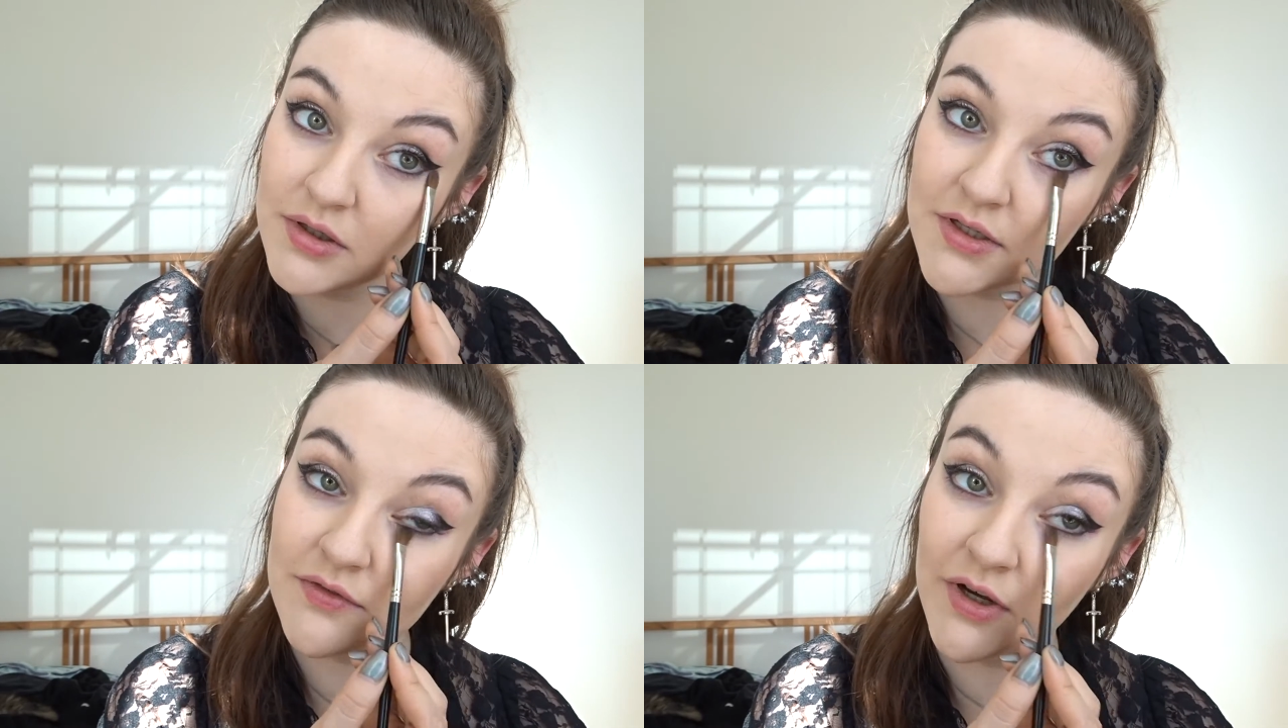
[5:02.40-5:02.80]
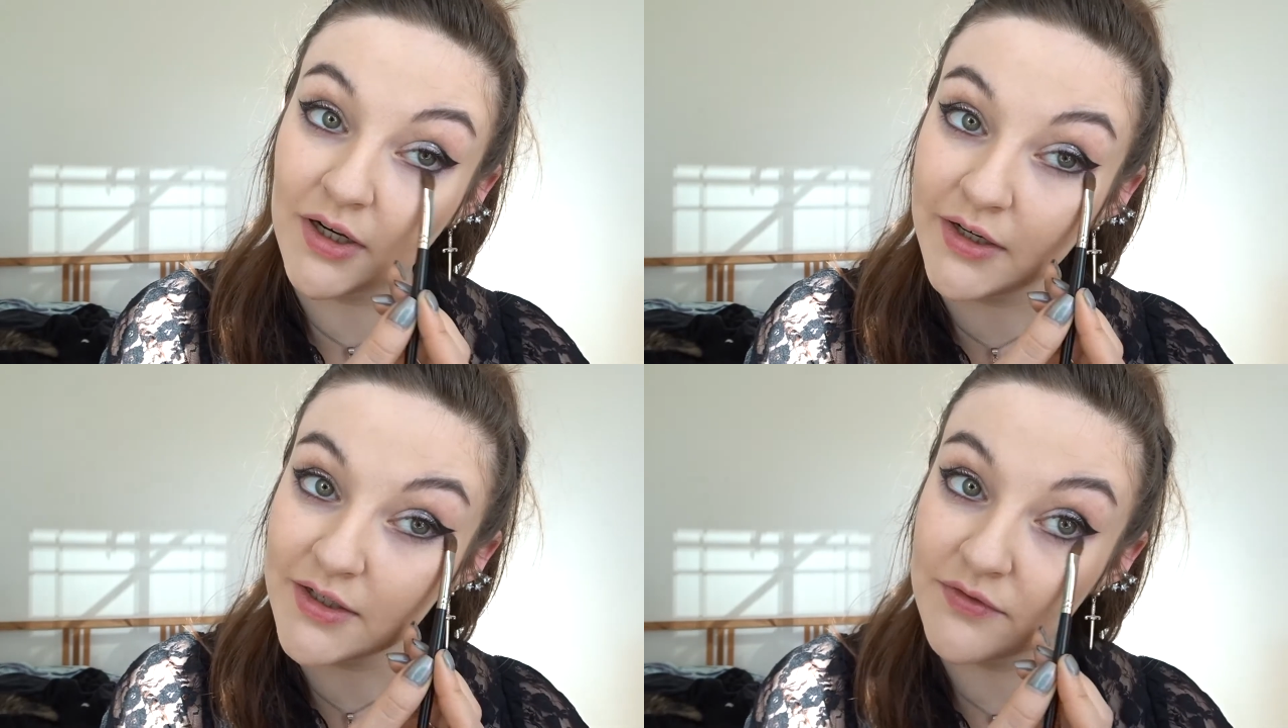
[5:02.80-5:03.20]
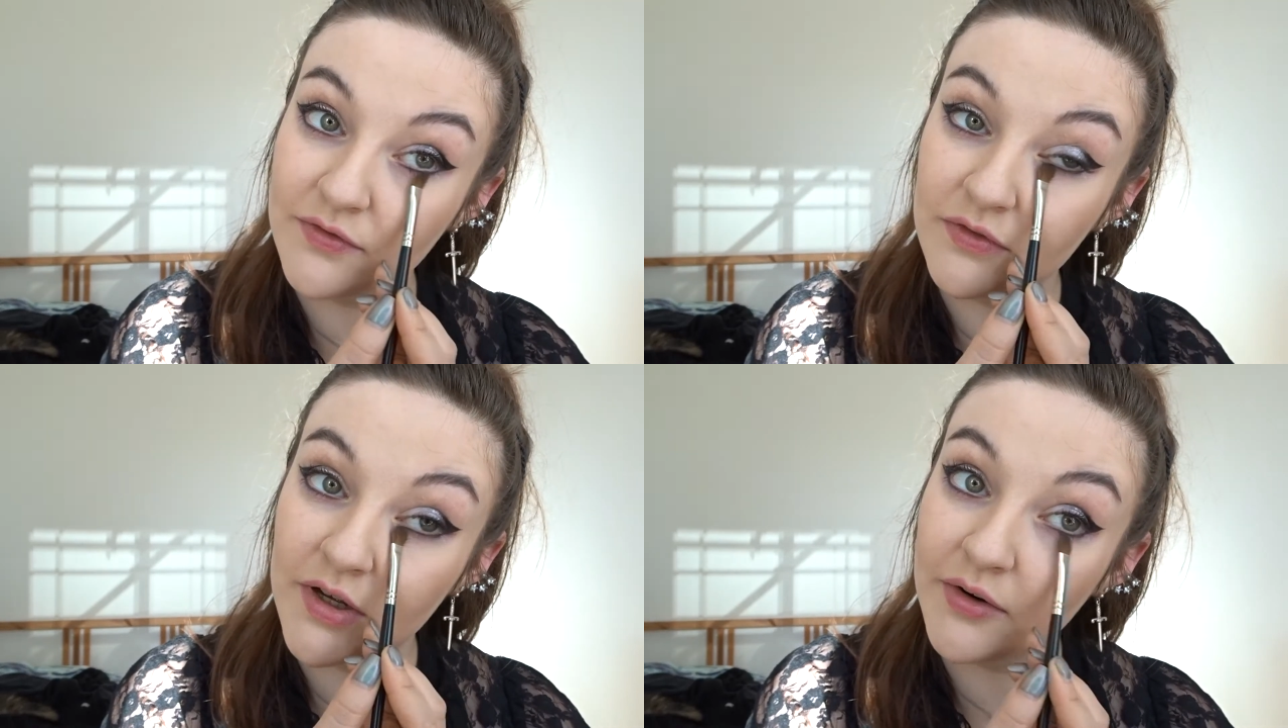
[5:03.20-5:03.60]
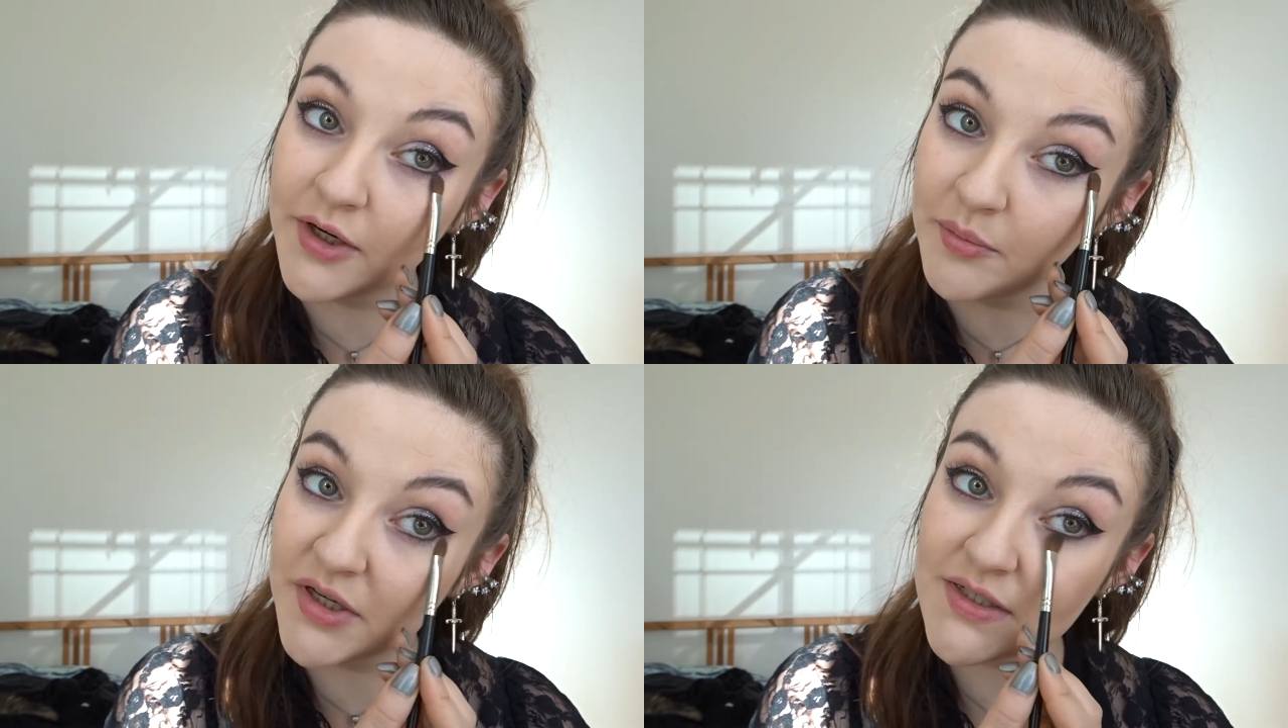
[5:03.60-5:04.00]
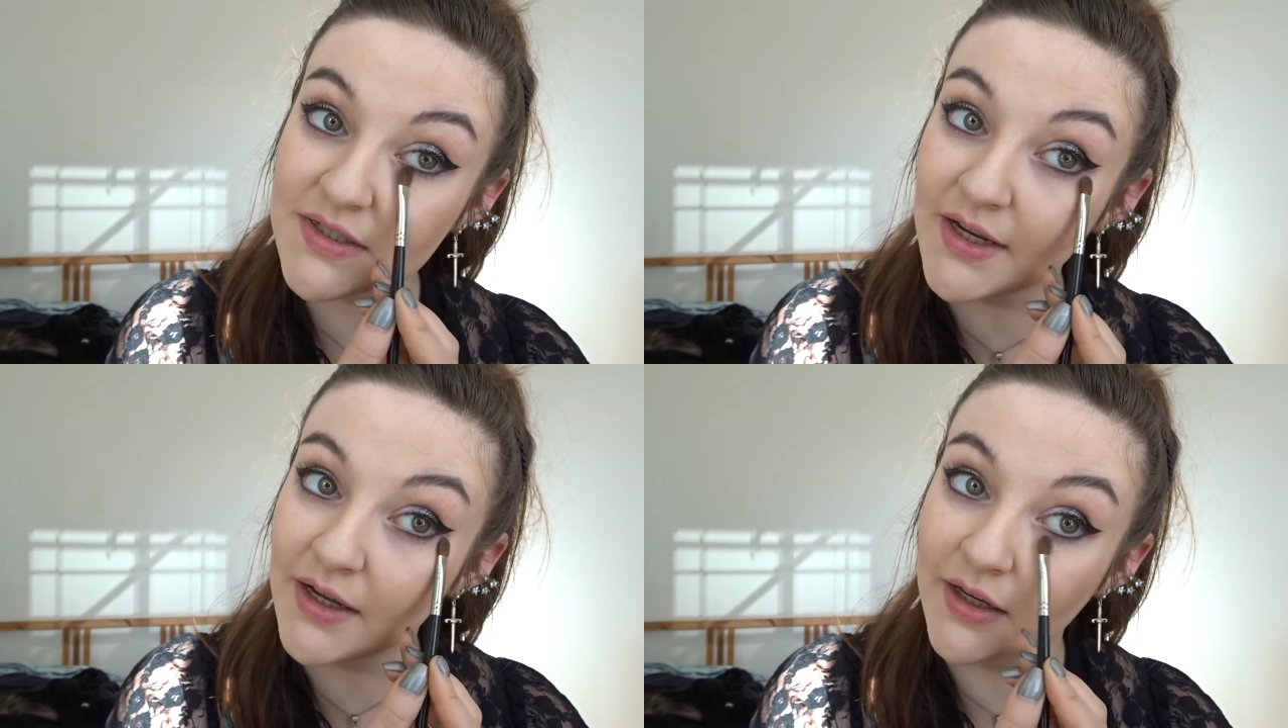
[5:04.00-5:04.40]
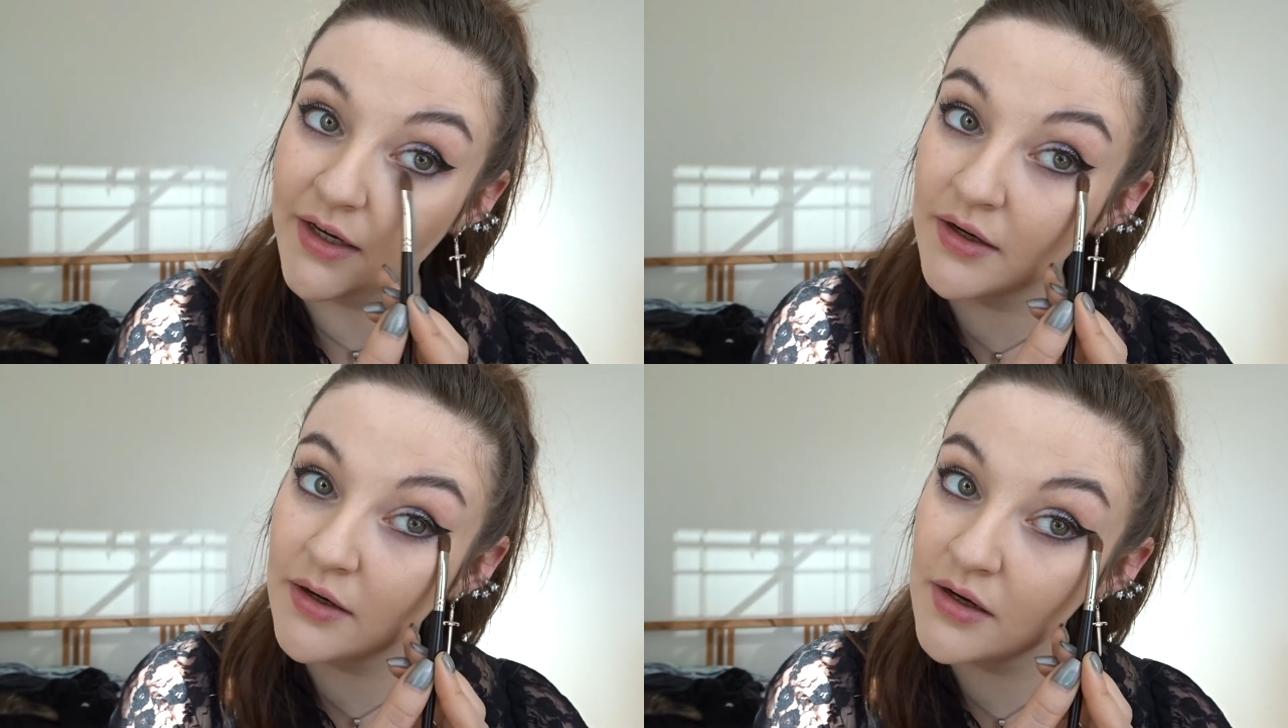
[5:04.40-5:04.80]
This violet is very pastel-y.